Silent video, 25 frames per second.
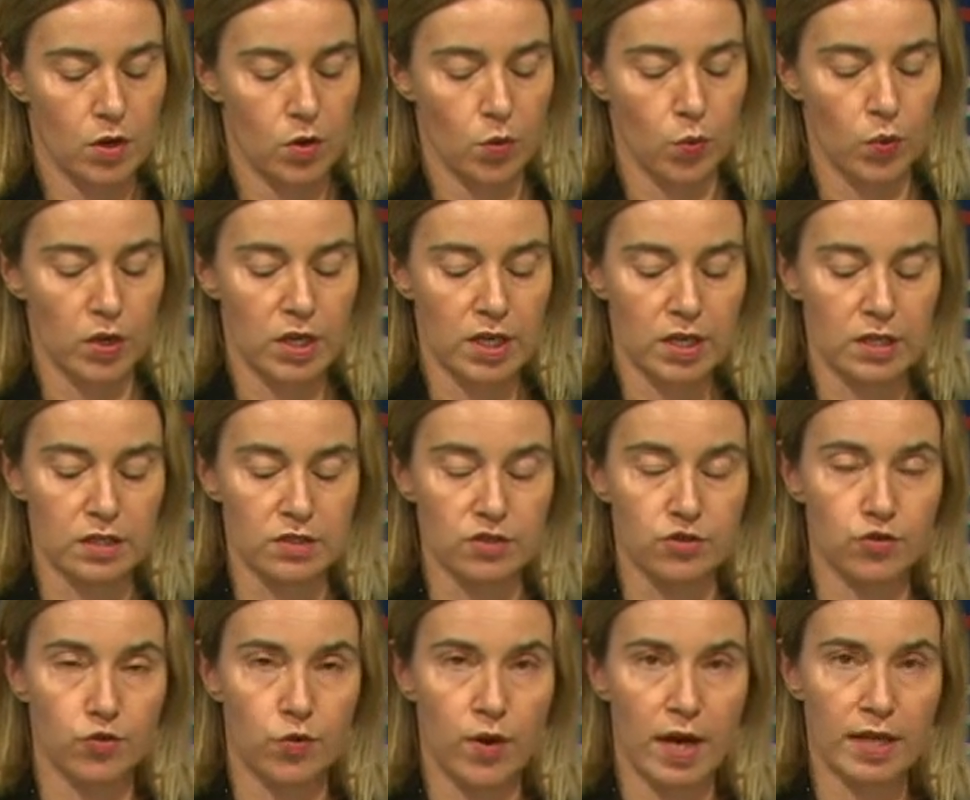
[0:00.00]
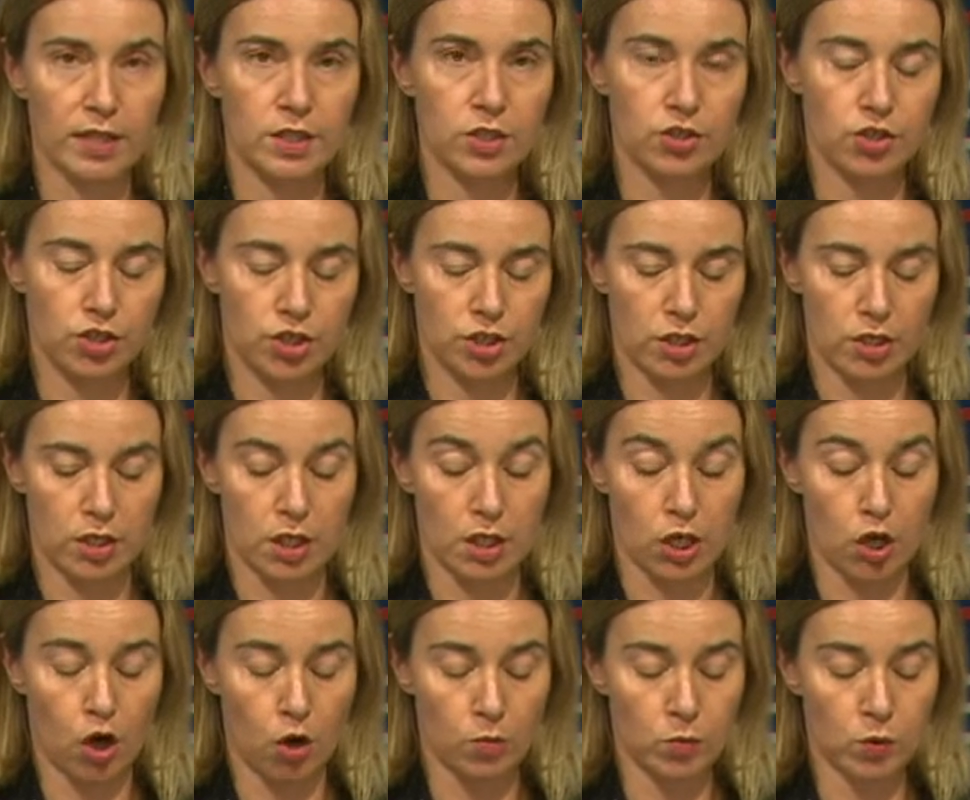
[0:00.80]
We need a strategy, a
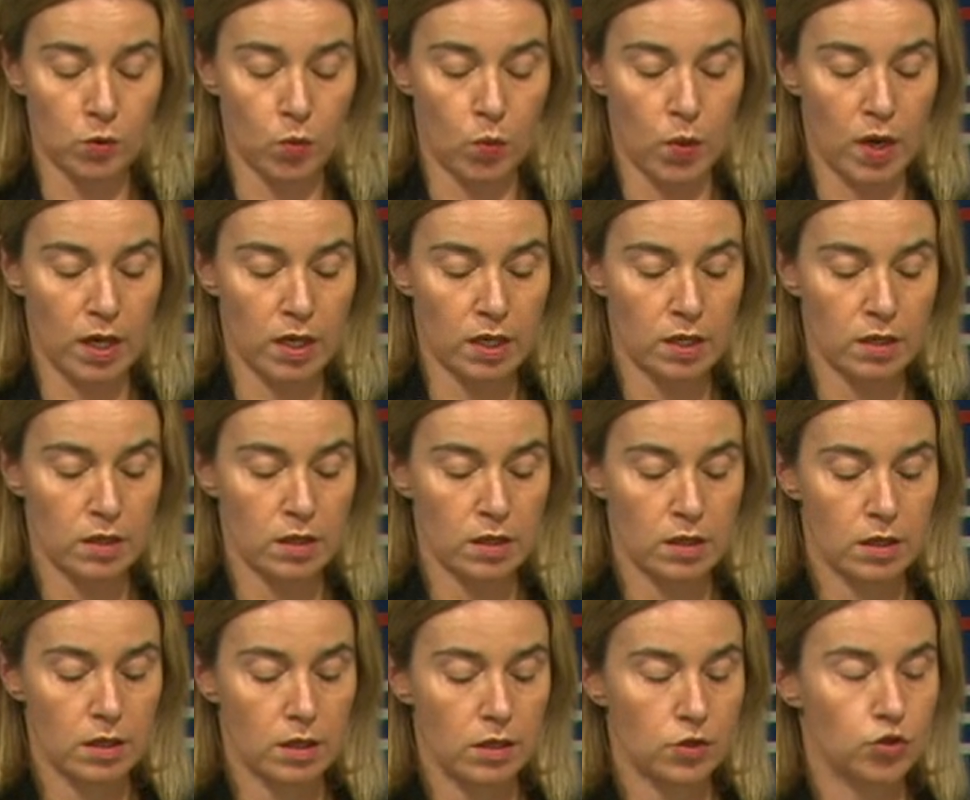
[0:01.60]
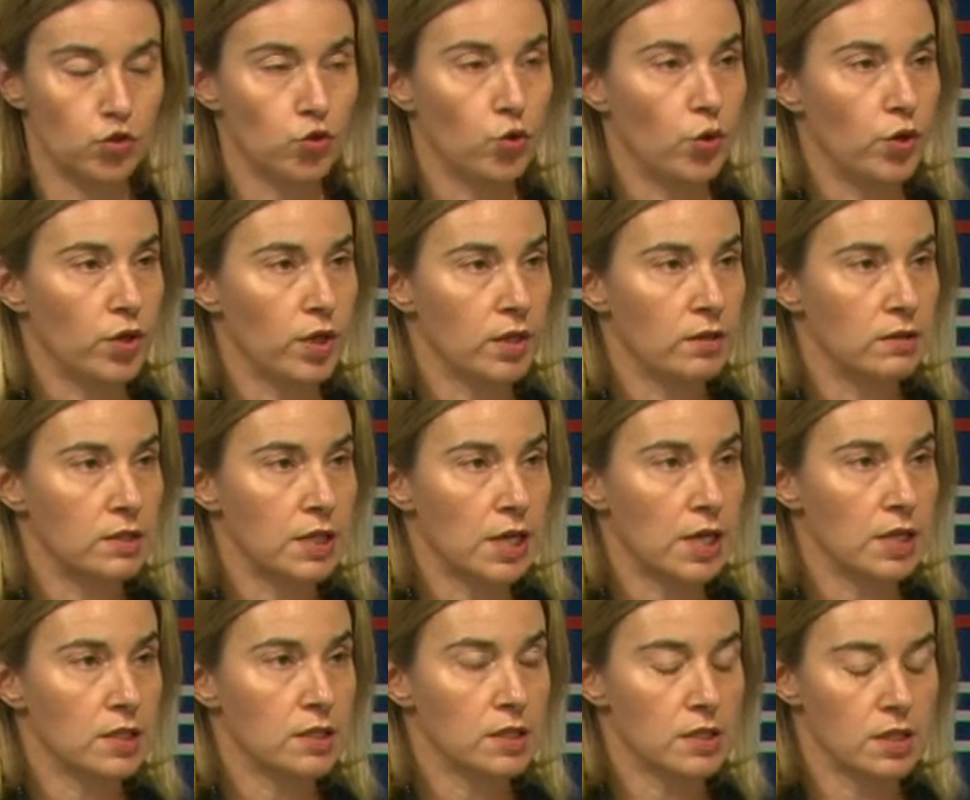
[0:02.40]
common one, to
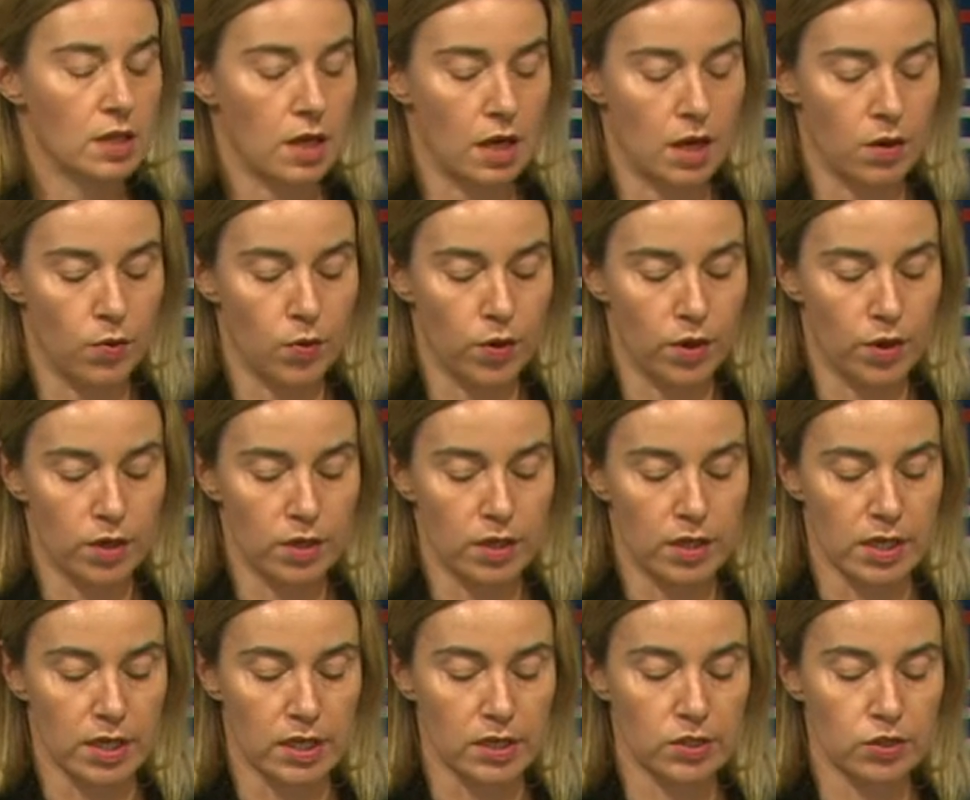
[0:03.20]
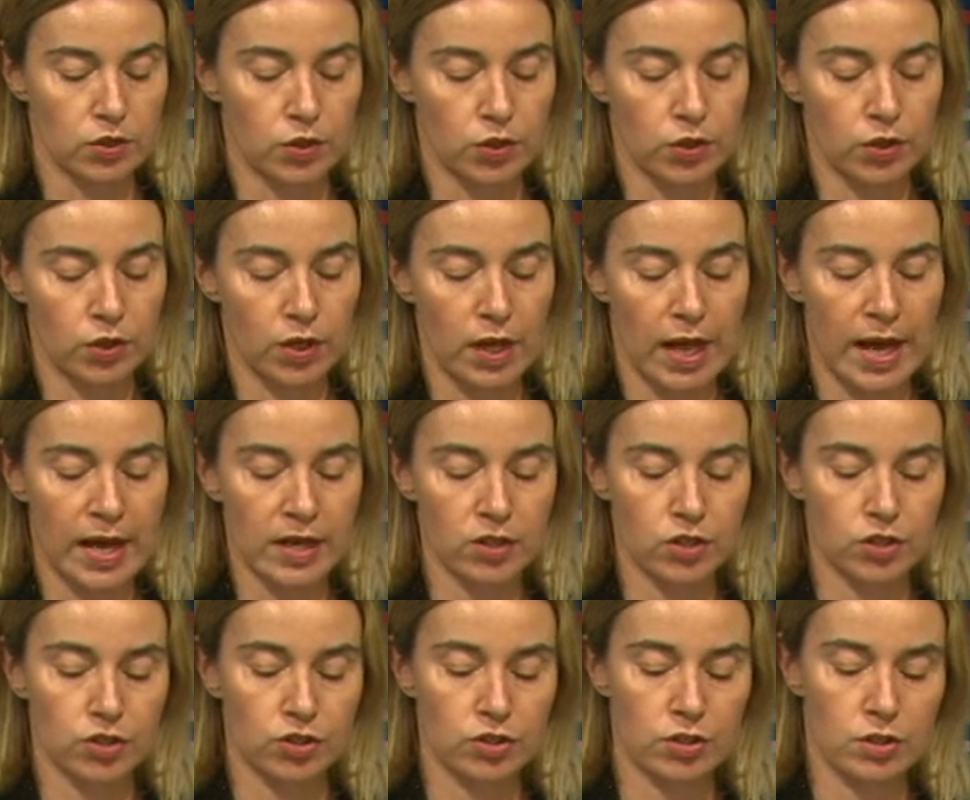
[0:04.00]
orientate our external
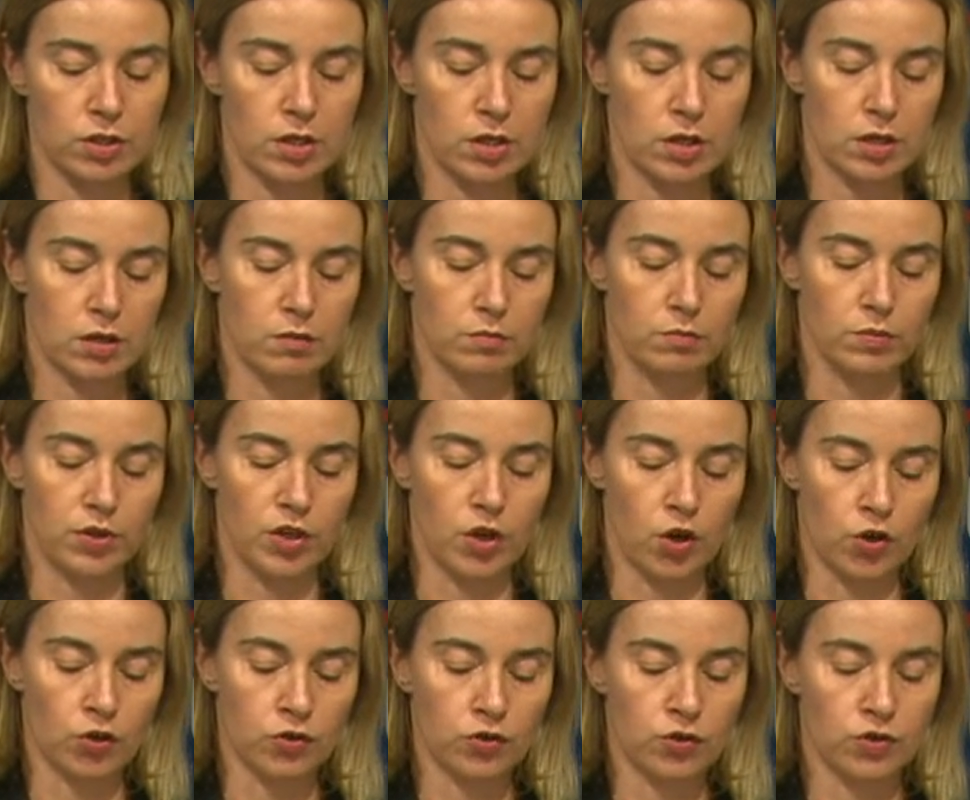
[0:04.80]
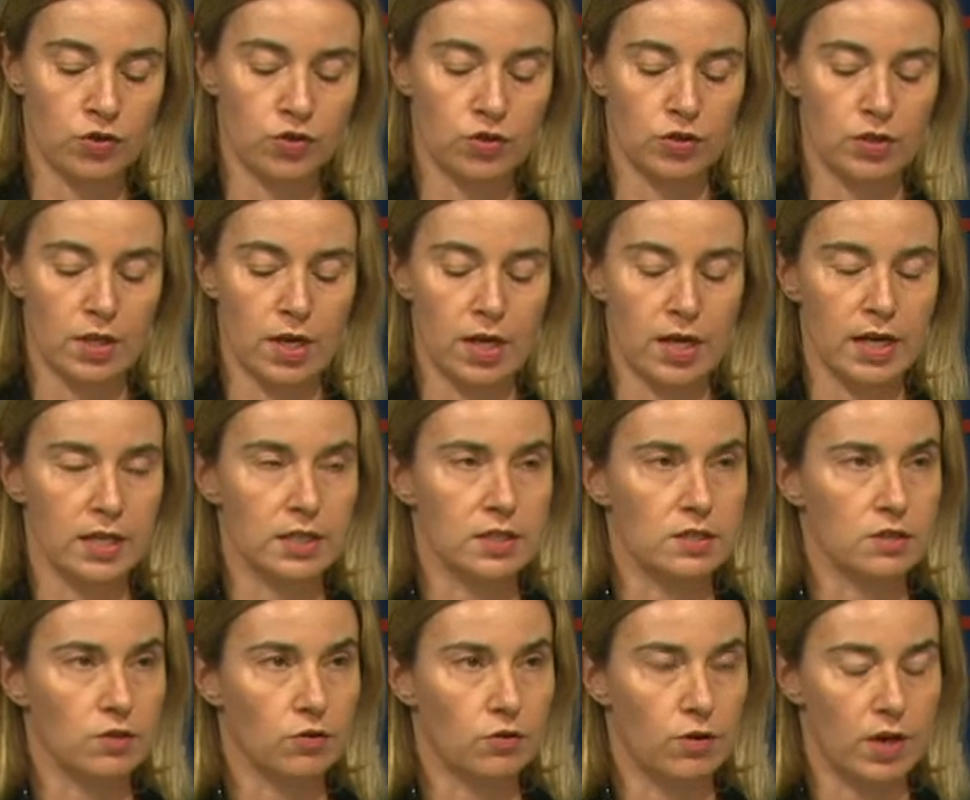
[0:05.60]
action beyond the
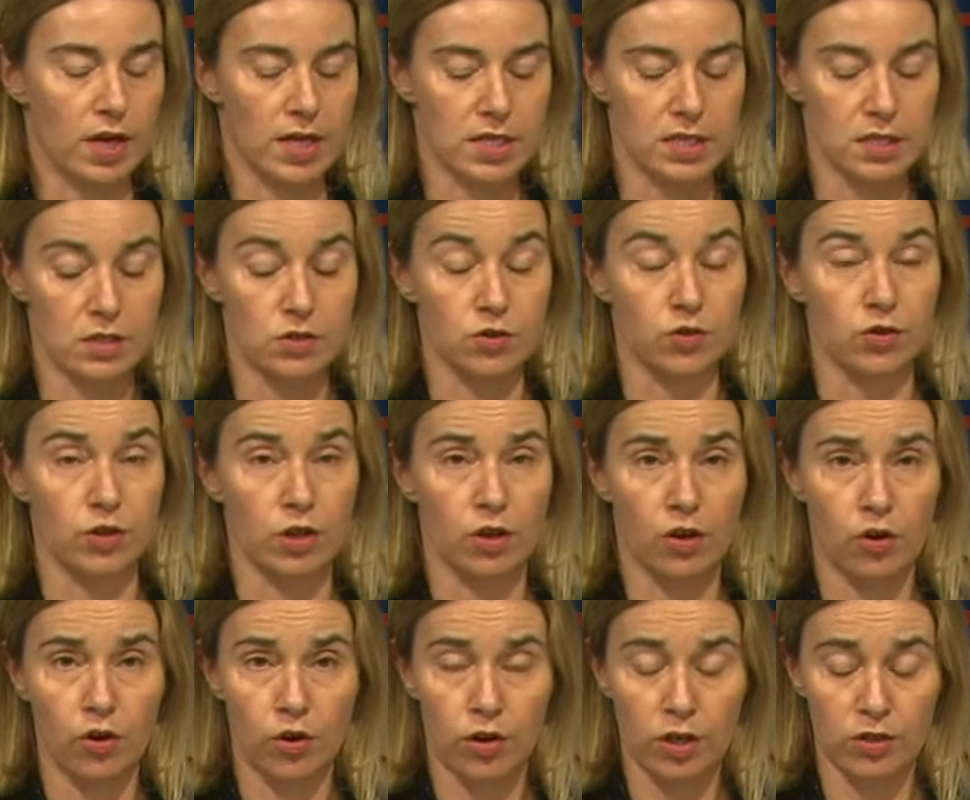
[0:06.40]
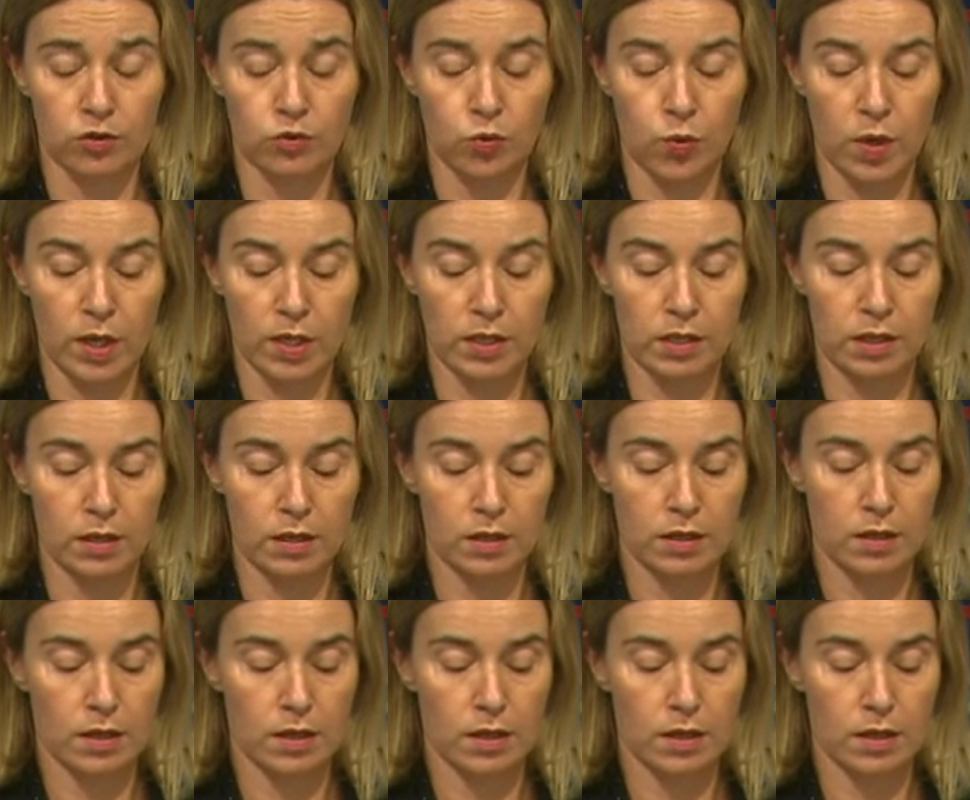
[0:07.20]
latest crisis or the current one,